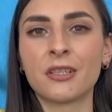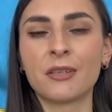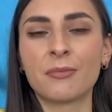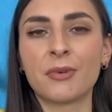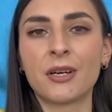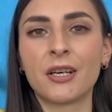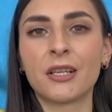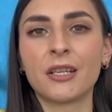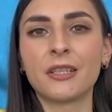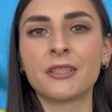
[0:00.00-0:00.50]

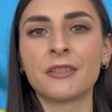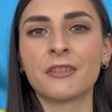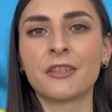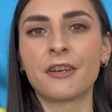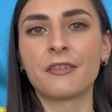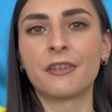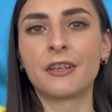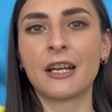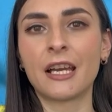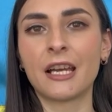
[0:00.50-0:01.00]
about it in
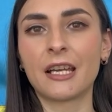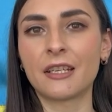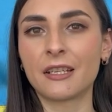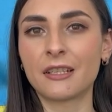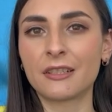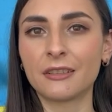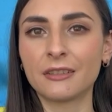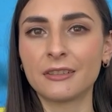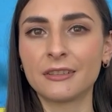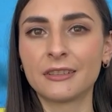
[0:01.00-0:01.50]
our
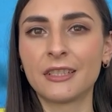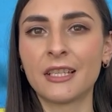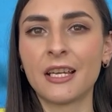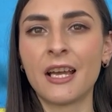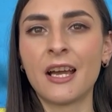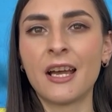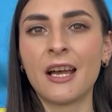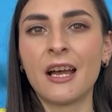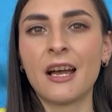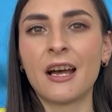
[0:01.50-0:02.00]
articles
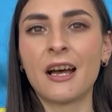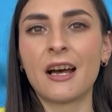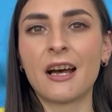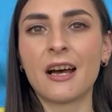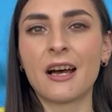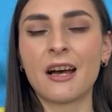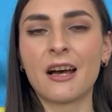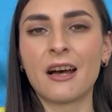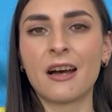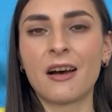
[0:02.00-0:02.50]

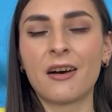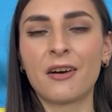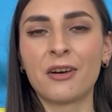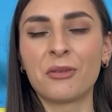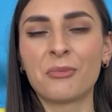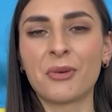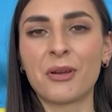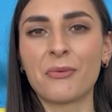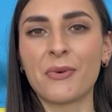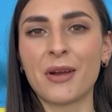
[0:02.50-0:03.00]

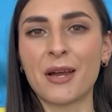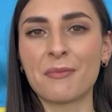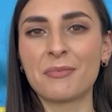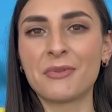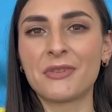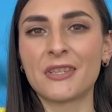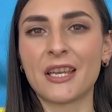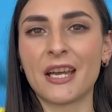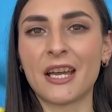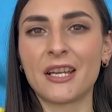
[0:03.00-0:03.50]
on my
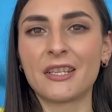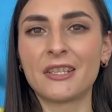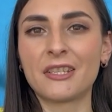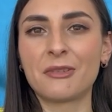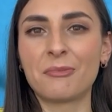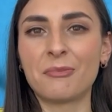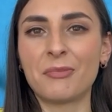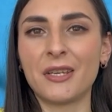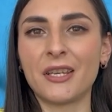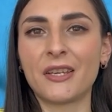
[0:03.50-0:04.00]
website
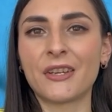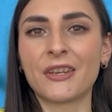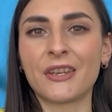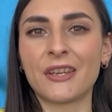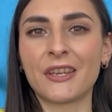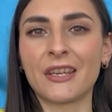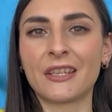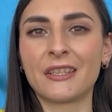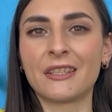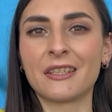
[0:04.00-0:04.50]

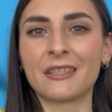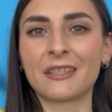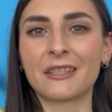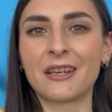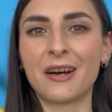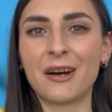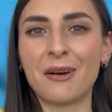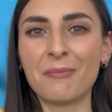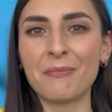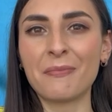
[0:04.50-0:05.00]

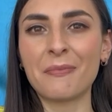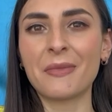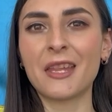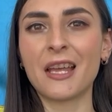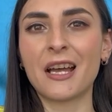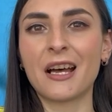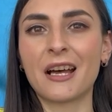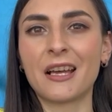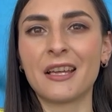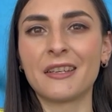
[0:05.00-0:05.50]
speaky.com
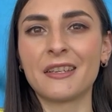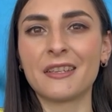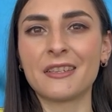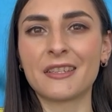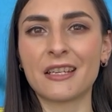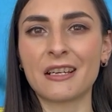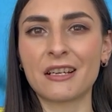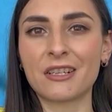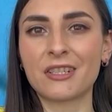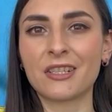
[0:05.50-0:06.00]
in the
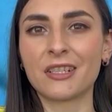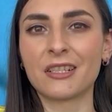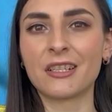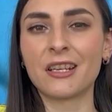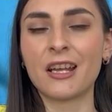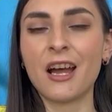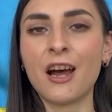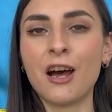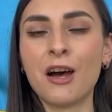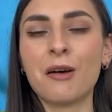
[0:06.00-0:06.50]

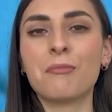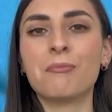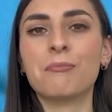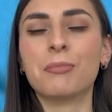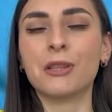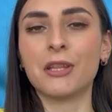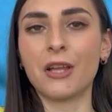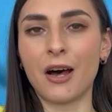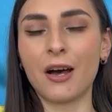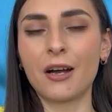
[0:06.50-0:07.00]
section
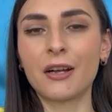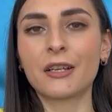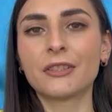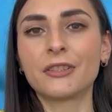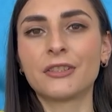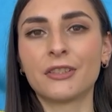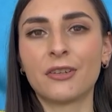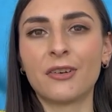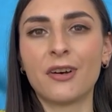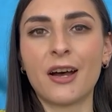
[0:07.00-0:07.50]
blog.
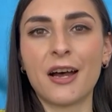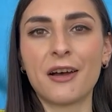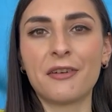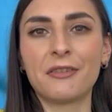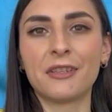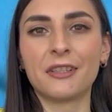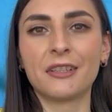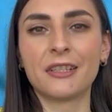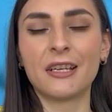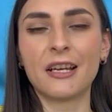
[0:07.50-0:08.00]
So I
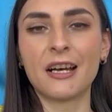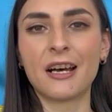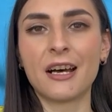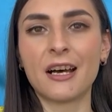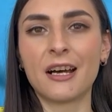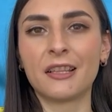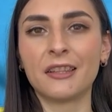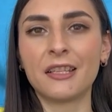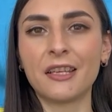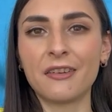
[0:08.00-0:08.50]
will
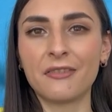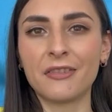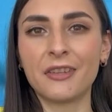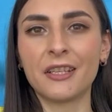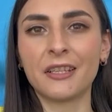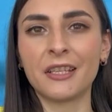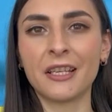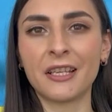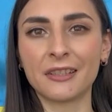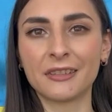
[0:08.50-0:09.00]
leave
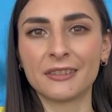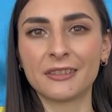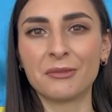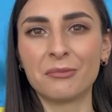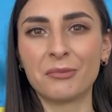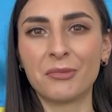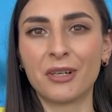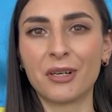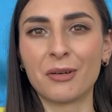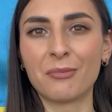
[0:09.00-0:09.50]
the links
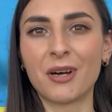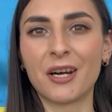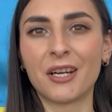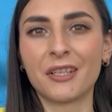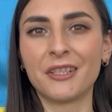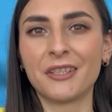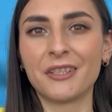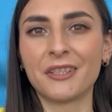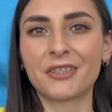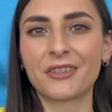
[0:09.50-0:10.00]
more
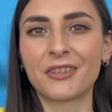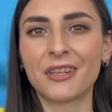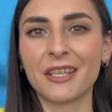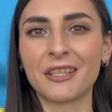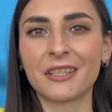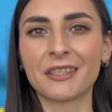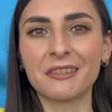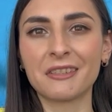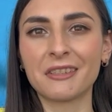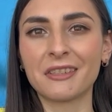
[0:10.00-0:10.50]
about the
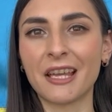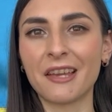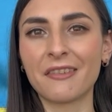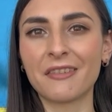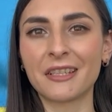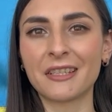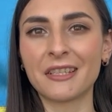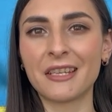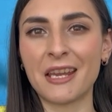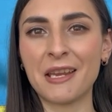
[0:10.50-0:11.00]
Ukrainian
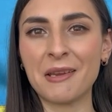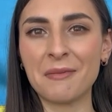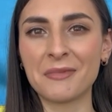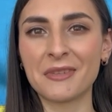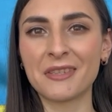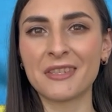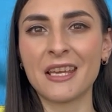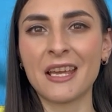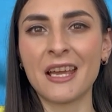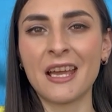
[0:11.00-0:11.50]
Slavic
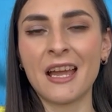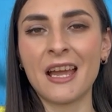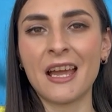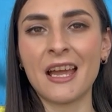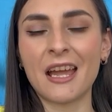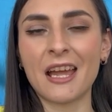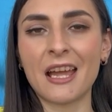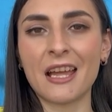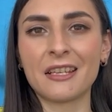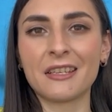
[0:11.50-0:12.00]
names
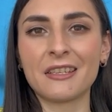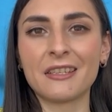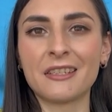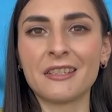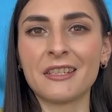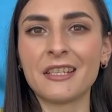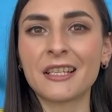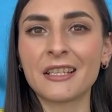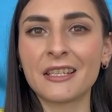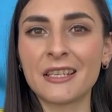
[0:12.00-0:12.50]
and
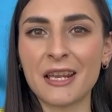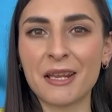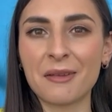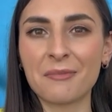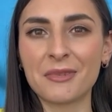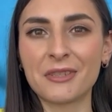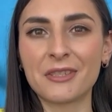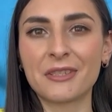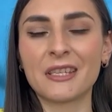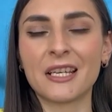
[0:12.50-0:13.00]

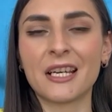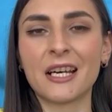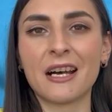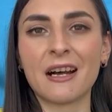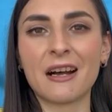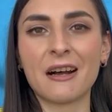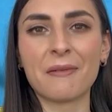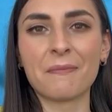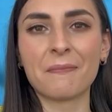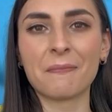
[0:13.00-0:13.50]
nicknames
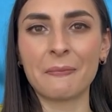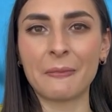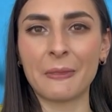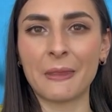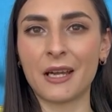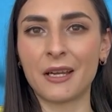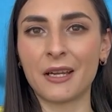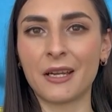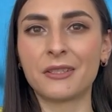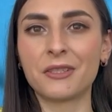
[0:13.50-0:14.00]

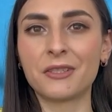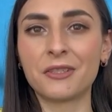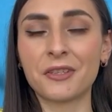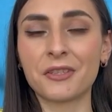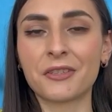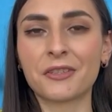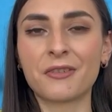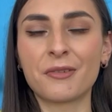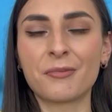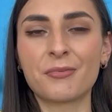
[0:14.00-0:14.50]
to the
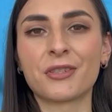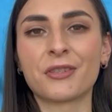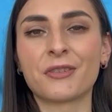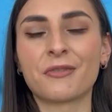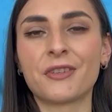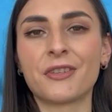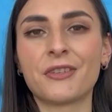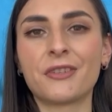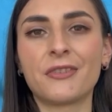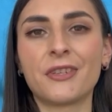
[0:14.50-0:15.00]
description
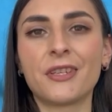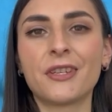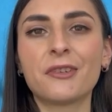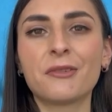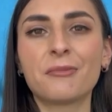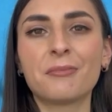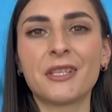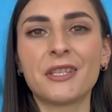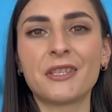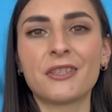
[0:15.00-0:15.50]
of this
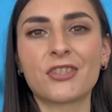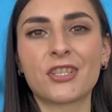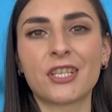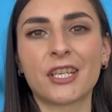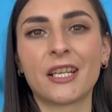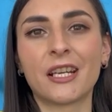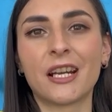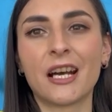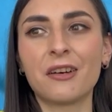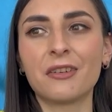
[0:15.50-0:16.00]
video. Please
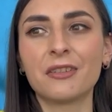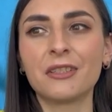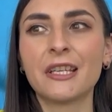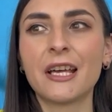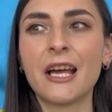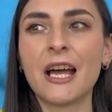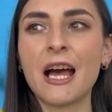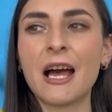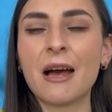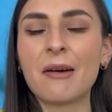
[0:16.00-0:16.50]
check it out.
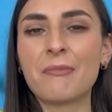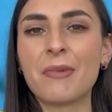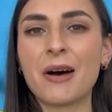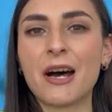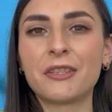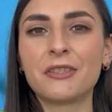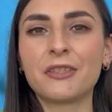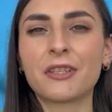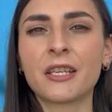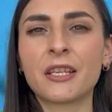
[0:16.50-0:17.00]

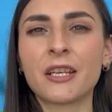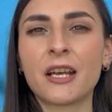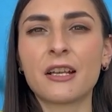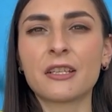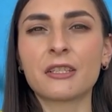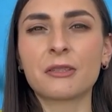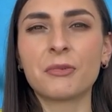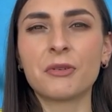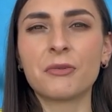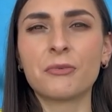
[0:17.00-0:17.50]
But you can
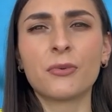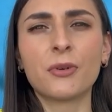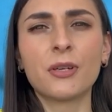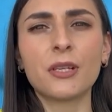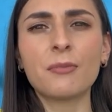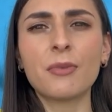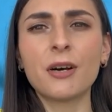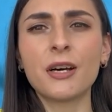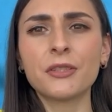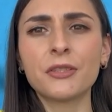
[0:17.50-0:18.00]
ask me, what
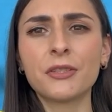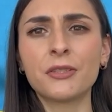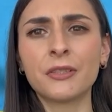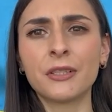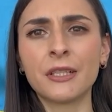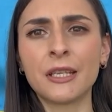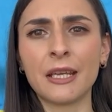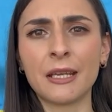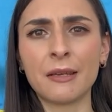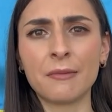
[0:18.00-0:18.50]
about your
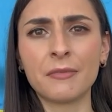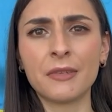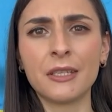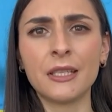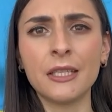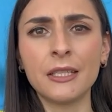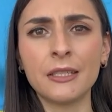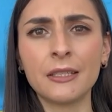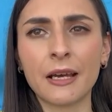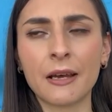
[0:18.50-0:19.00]
name,
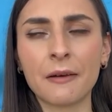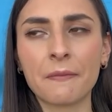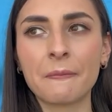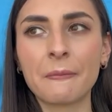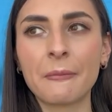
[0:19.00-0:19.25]
Ina?